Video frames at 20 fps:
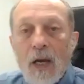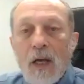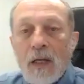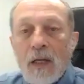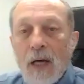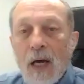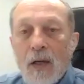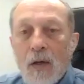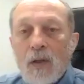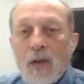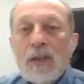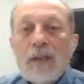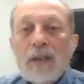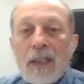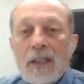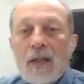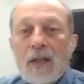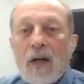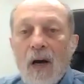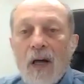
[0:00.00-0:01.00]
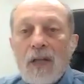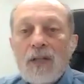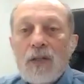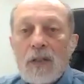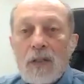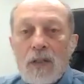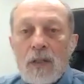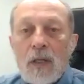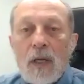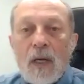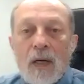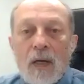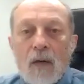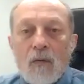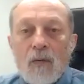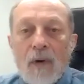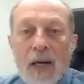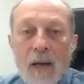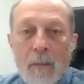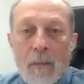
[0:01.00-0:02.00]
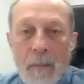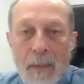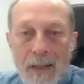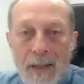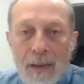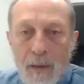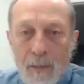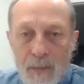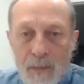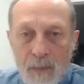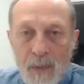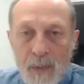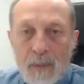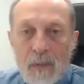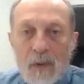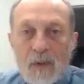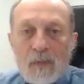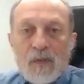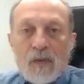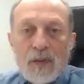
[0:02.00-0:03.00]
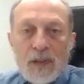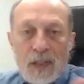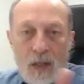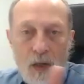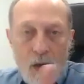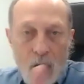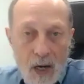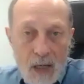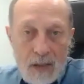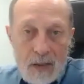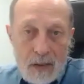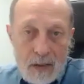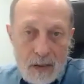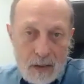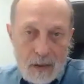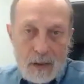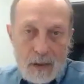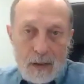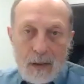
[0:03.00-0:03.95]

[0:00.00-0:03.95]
I couldn't in conscience recommend them to people for the costs